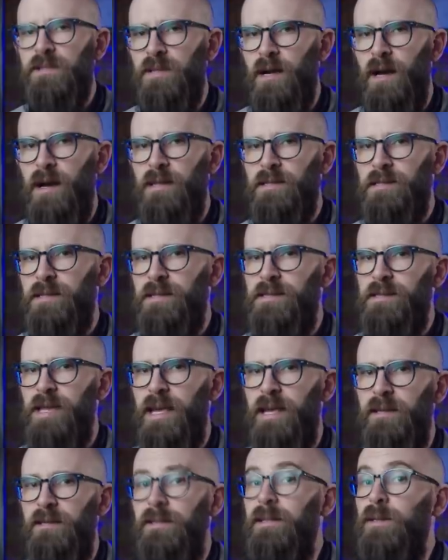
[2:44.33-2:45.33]
jars
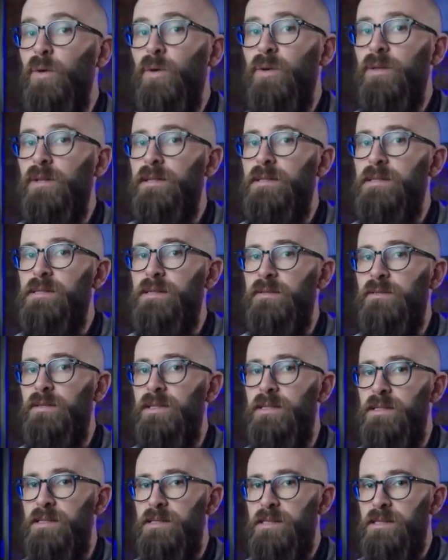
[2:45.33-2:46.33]
contain the organs of
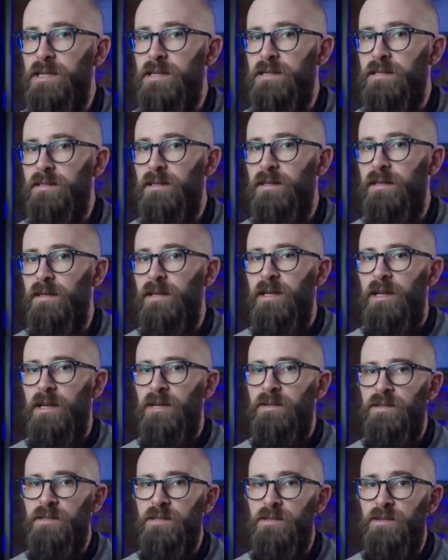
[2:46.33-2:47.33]
the deceased that are
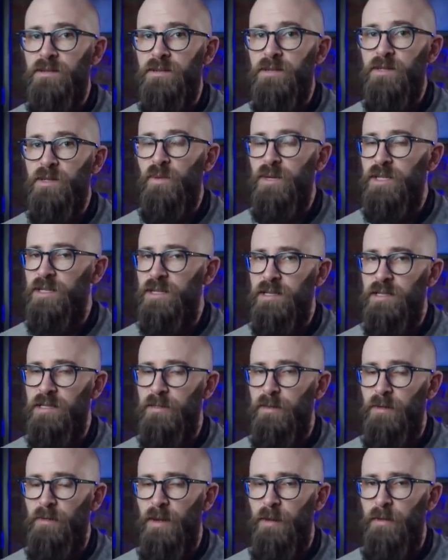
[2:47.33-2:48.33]
just too squishy to
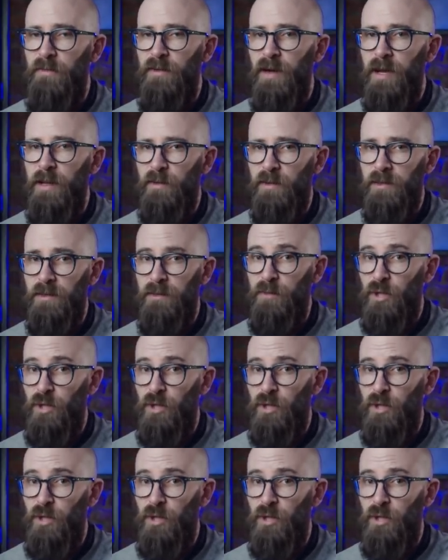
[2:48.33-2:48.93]
be mummified with the